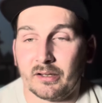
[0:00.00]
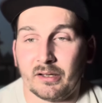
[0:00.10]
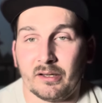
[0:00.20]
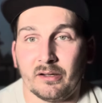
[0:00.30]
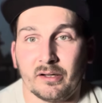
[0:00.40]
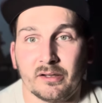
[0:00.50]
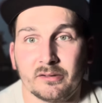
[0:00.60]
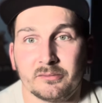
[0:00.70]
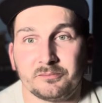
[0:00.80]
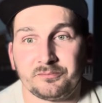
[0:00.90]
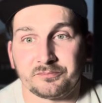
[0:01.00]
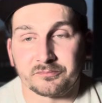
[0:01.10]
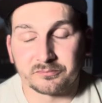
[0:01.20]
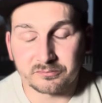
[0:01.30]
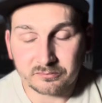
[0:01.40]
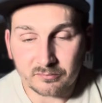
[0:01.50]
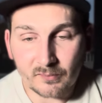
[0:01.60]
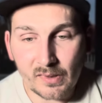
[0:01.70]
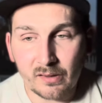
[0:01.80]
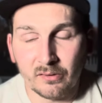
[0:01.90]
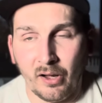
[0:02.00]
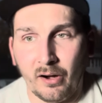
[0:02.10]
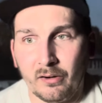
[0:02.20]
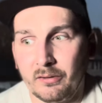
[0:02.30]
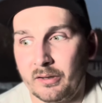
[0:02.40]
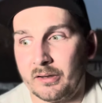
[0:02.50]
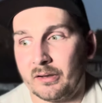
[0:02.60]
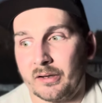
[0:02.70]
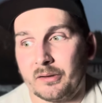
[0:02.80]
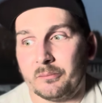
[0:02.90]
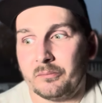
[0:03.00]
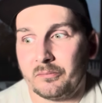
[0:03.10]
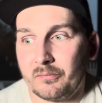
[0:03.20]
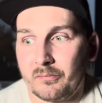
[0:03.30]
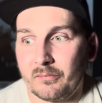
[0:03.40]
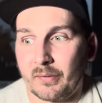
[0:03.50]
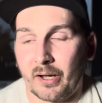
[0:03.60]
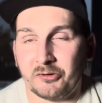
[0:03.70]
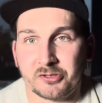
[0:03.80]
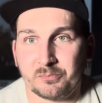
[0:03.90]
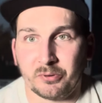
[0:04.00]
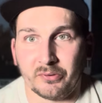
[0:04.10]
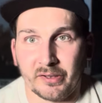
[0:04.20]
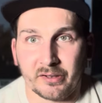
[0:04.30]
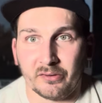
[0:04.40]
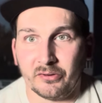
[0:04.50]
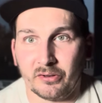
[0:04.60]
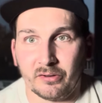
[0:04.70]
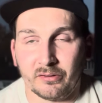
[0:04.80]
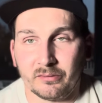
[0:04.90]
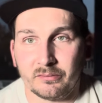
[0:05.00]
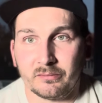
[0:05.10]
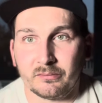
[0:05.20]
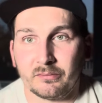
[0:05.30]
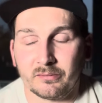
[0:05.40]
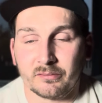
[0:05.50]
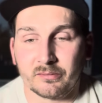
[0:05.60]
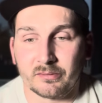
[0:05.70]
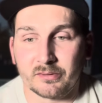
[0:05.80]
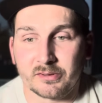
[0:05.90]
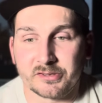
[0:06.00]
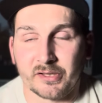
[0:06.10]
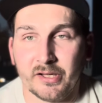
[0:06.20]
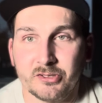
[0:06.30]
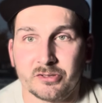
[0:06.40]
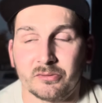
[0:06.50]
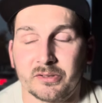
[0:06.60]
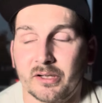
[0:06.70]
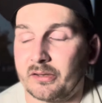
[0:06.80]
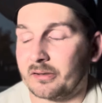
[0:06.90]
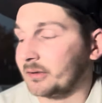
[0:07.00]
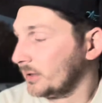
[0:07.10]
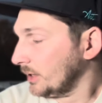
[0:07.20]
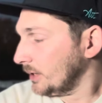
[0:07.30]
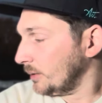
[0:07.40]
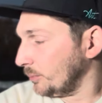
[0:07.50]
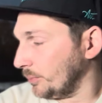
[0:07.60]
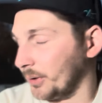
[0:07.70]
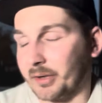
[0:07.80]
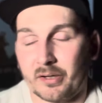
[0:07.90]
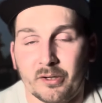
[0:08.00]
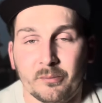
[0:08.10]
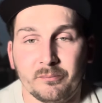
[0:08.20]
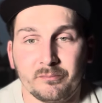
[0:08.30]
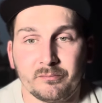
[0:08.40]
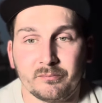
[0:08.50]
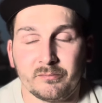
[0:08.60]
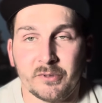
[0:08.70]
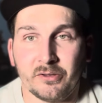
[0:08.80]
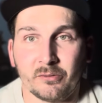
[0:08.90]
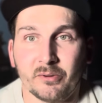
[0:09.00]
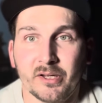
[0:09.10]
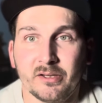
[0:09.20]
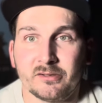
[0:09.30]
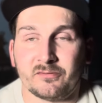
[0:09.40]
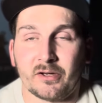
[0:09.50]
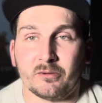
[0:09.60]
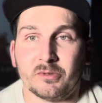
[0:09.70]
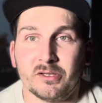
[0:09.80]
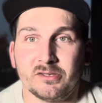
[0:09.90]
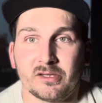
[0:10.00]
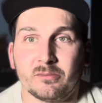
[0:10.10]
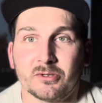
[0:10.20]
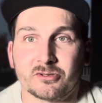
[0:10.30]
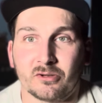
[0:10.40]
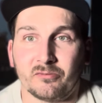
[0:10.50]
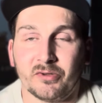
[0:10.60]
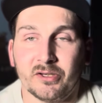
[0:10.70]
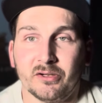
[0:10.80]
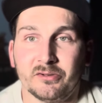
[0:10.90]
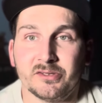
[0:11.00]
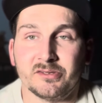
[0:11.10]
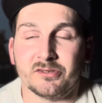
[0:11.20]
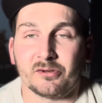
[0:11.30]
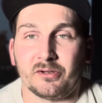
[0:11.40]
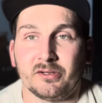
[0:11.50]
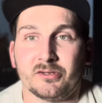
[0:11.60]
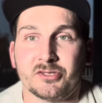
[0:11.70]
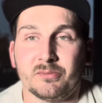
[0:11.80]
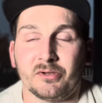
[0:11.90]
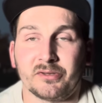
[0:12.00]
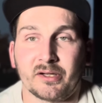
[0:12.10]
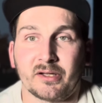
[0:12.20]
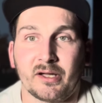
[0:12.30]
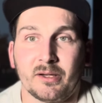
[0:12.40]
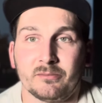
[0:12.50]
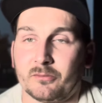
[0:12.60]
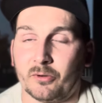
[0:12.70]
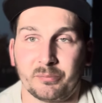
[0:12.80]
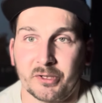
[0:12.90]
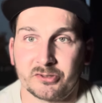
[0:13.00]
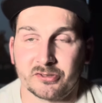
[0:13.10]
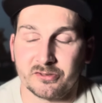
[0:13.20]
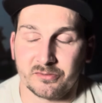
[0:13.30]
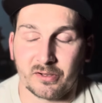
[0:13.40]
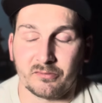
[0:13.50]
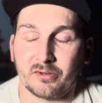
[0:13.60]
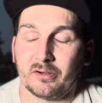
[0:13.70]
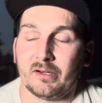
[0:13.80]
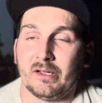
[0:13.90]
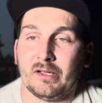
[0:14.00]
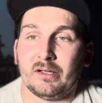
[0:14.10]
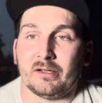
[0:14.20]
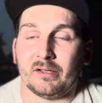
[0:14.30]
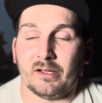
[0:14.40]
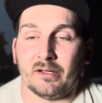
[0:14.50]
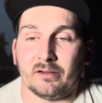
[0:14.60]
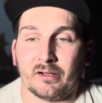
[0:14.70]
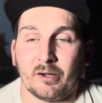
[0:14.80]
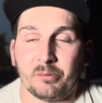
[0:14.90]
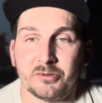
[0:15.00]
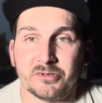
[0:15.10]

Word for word: and uh, Lara, and um, I'll just put like a little slideshow together. But um, either way, it's fine with me. Send me a short video, ectoyhunt at gmail.com or pictures, whatever. And uh, I'll put